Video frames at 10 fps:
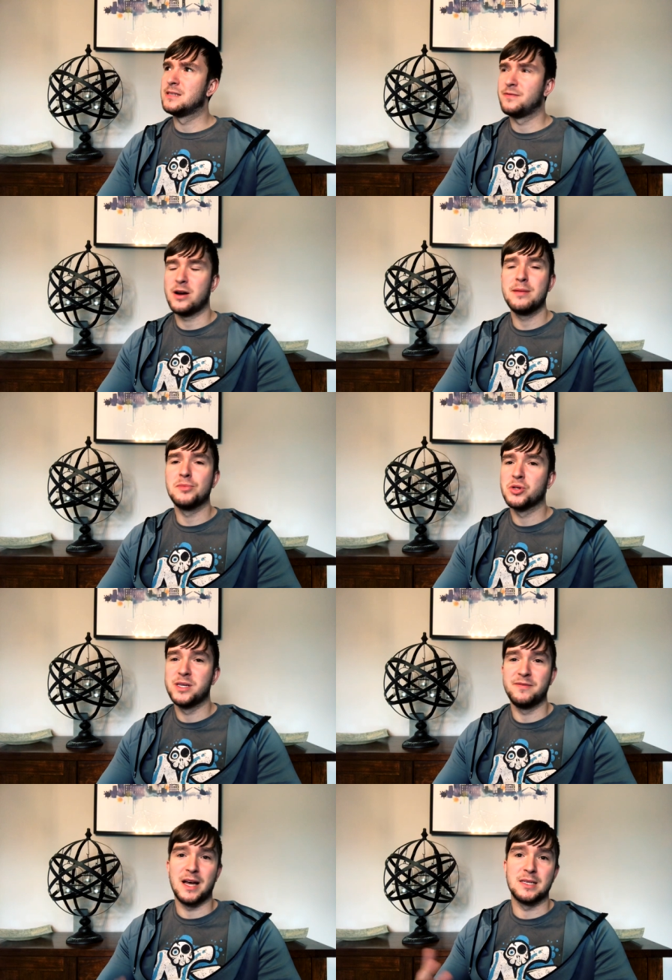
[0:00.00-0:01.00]
It's very
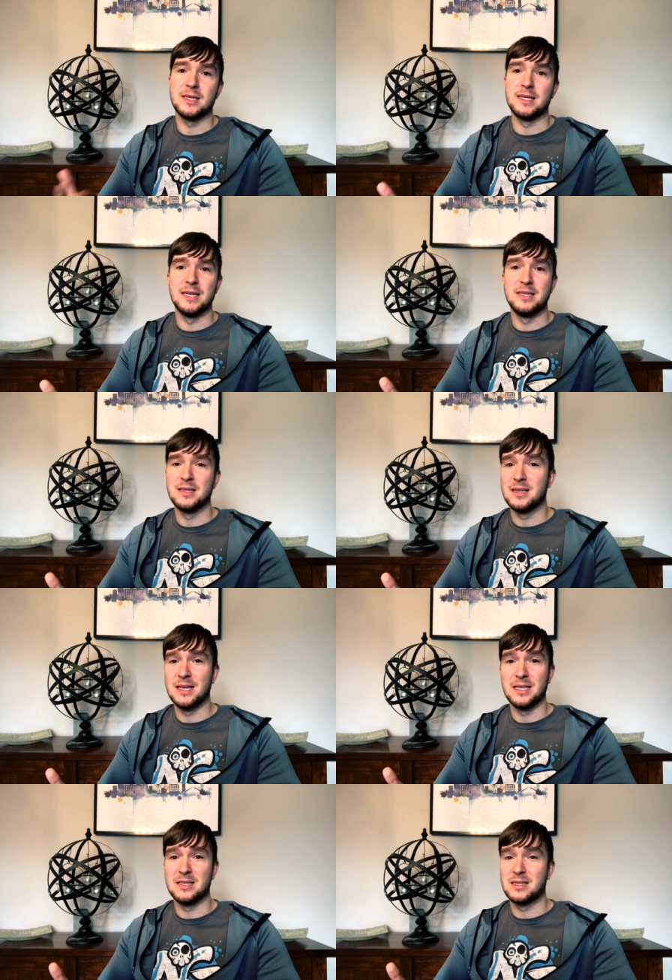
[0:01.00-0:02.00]
multifaceted.
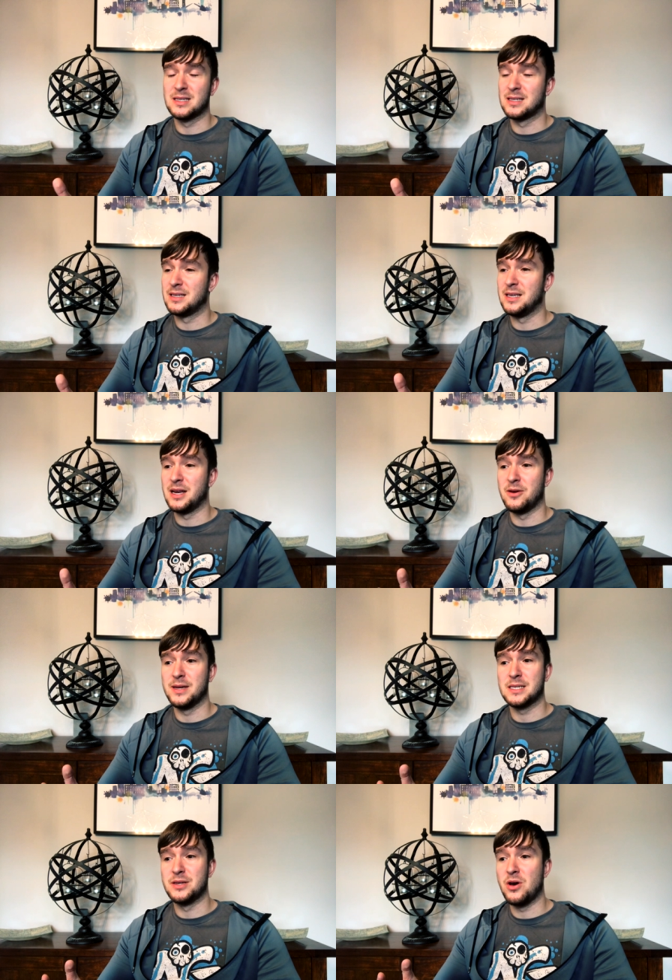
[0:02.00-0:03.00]
It's you know,
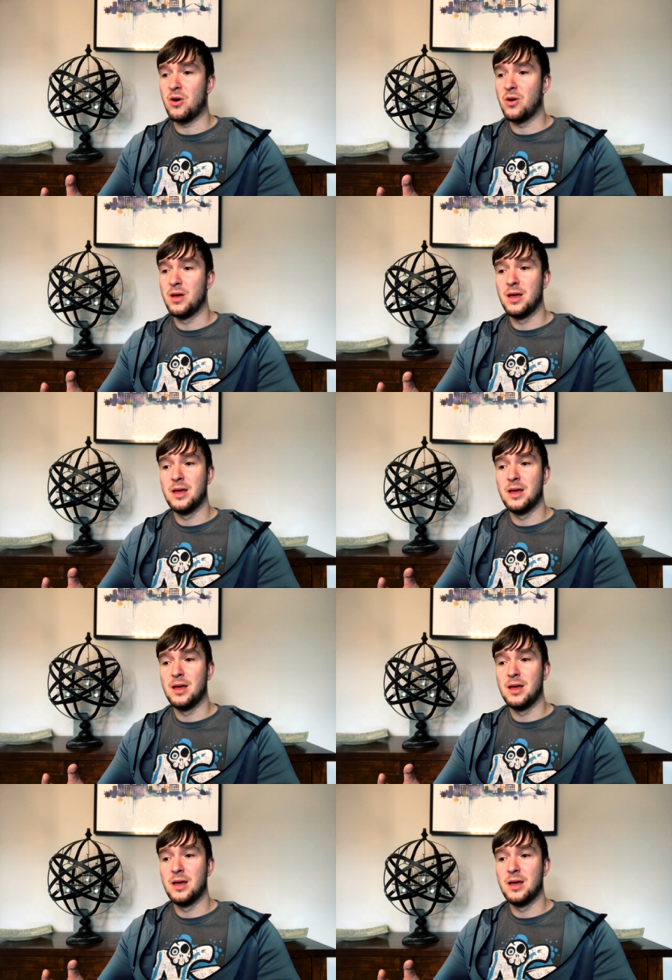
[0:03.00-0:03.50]
it's not